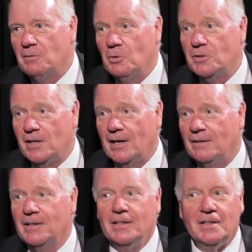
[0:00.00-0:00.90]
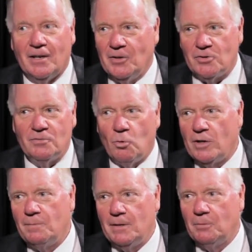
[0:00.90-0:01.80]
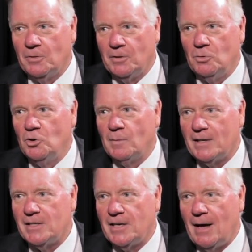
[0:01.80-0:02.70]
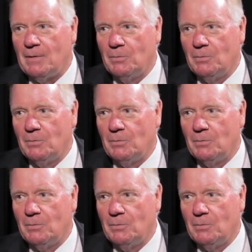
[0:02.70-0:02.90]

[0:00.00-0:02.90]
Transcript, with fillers: a birthday, and there's 40 people in a room, and I sing happy